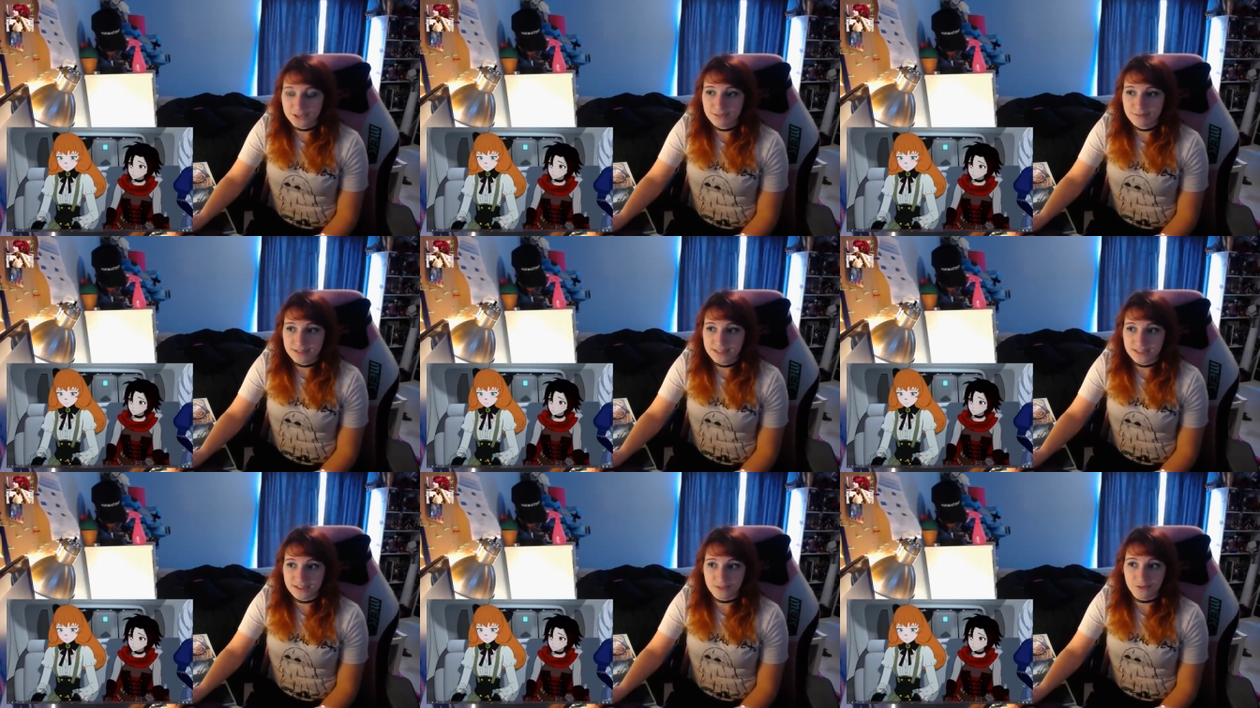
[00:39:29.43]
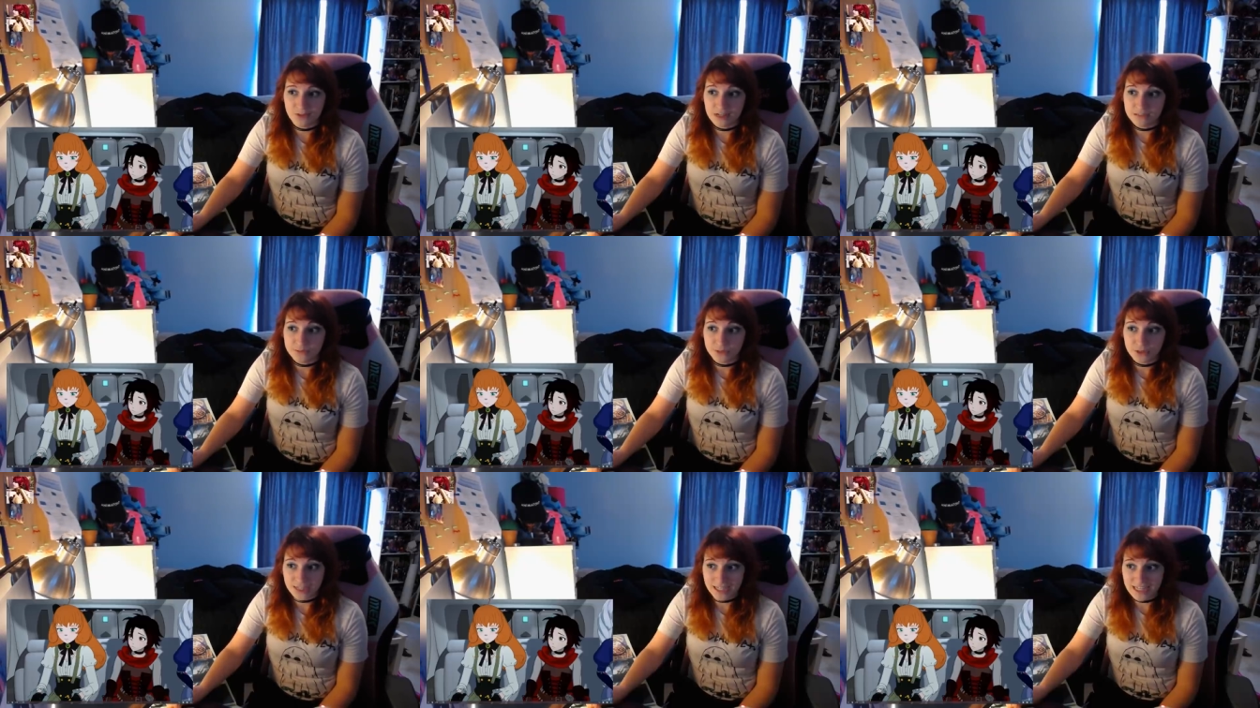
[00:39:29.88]
and Mrs.
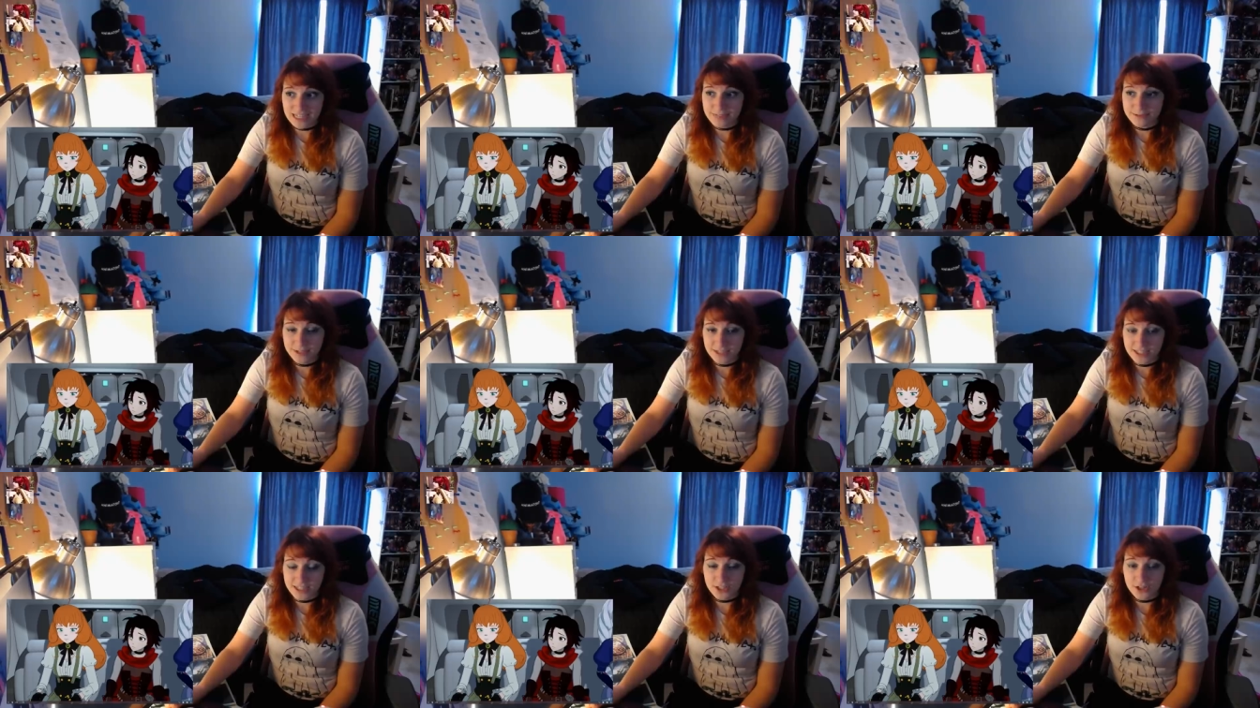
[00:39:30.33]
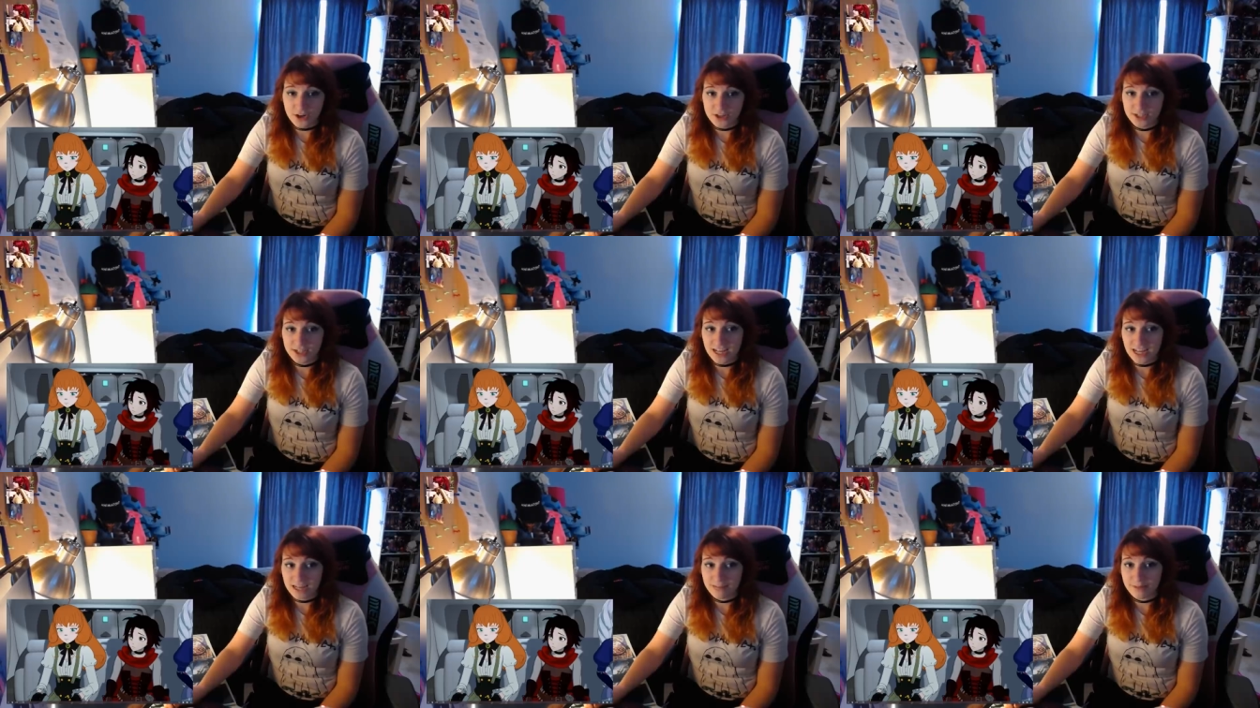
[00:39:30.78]
Incredible kissed because it's
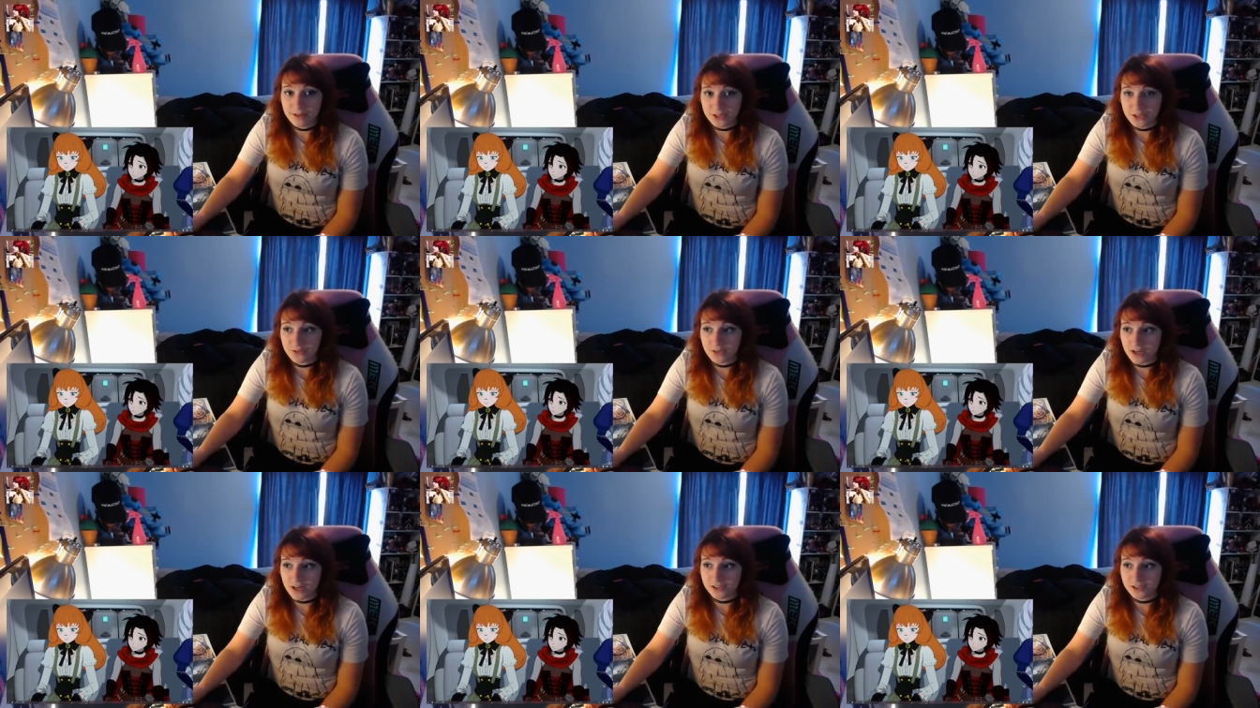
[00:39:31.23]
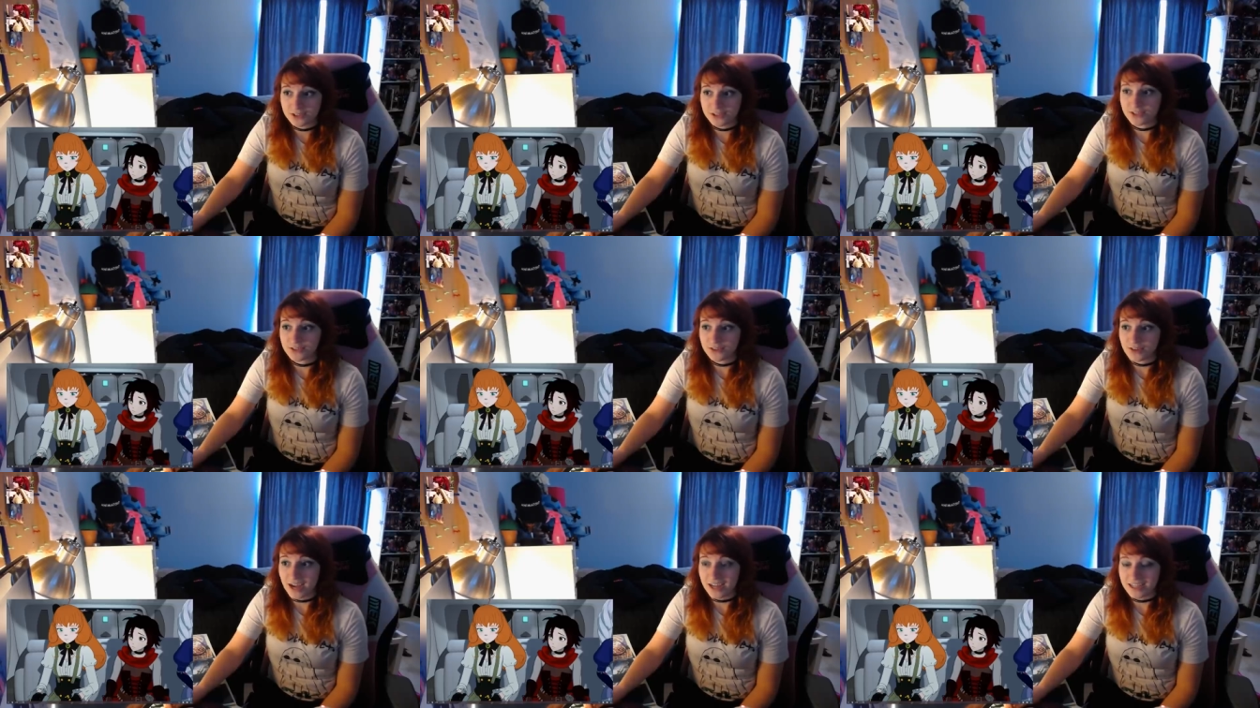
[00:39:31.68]
hard to animate two characters
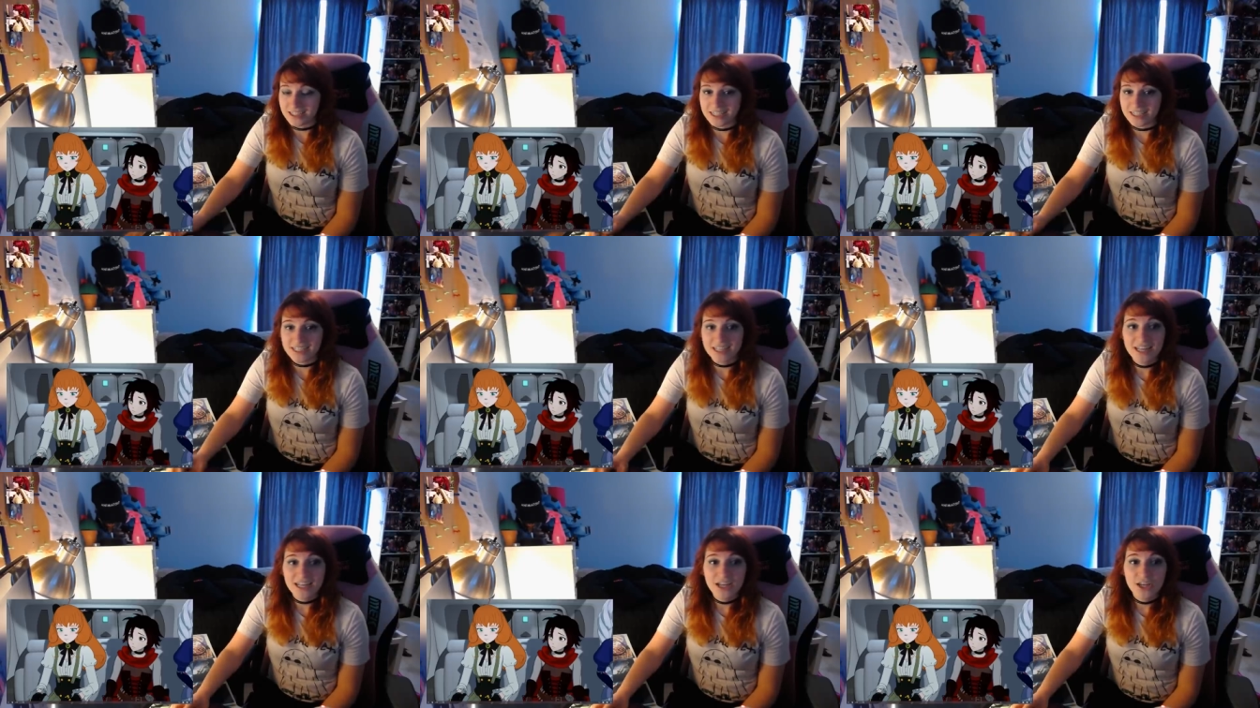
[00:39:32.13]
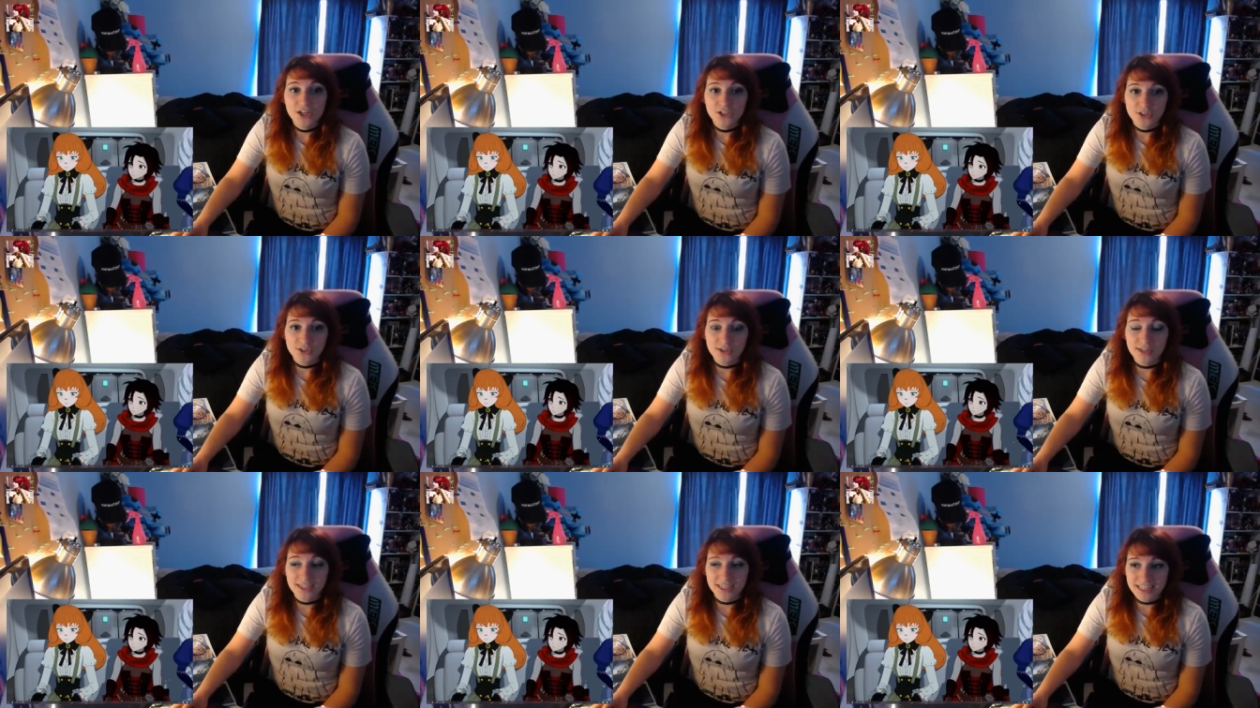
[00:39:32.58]
interacting.
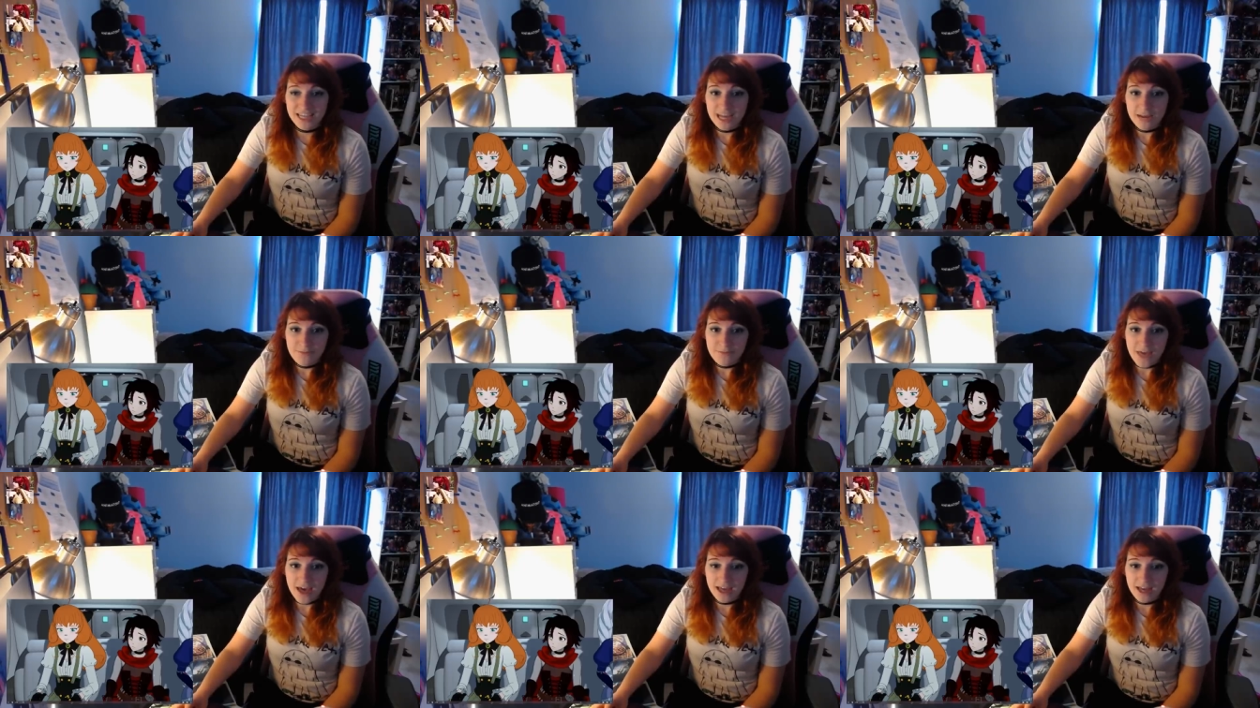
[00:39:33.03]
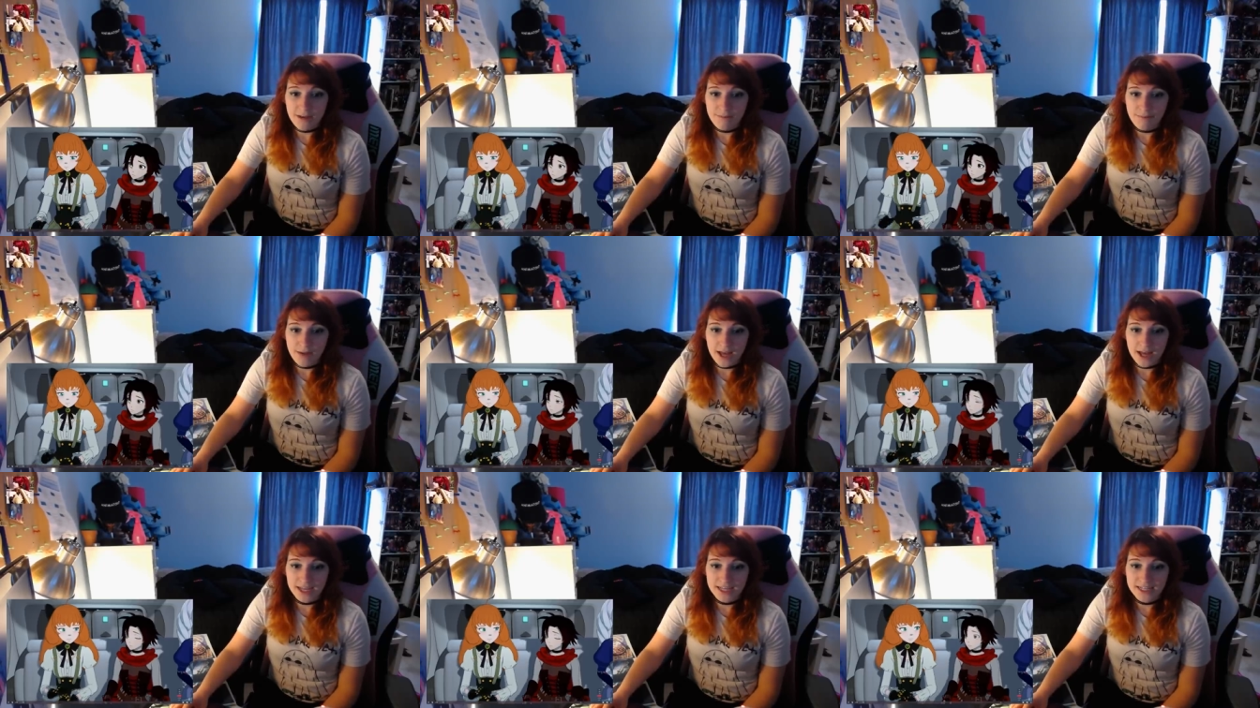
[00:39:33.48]
So like keep that in
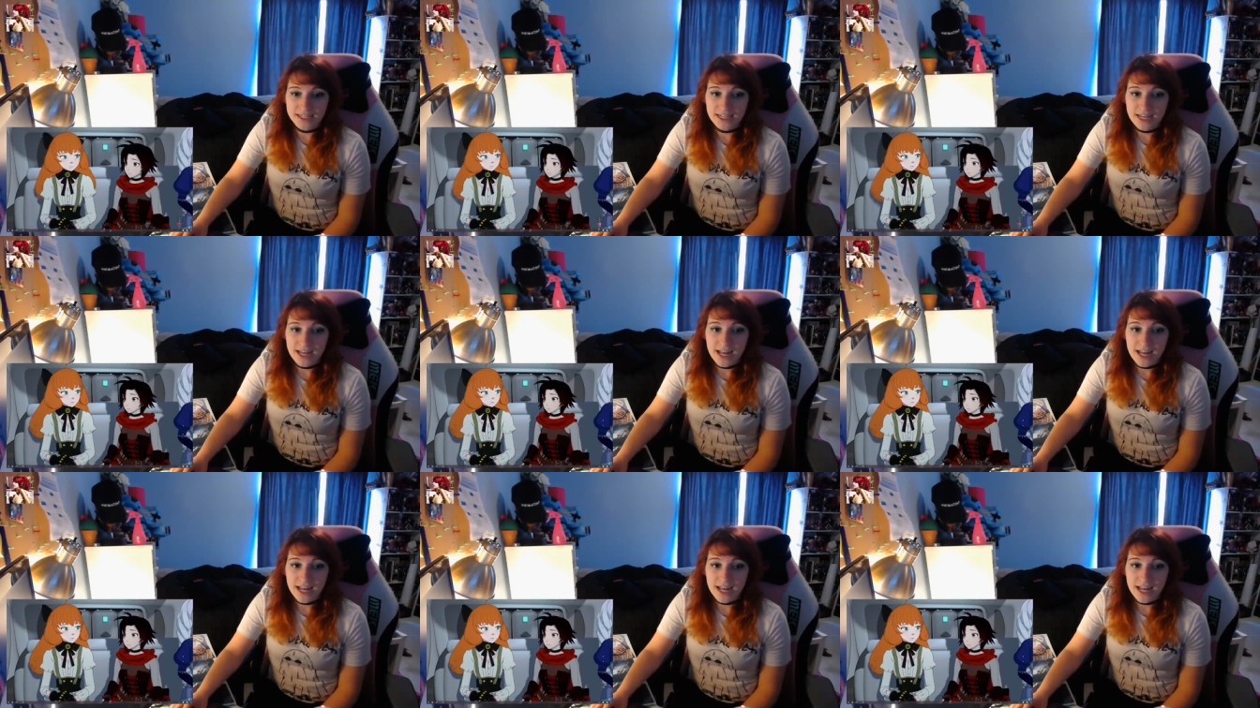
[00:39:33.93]
mind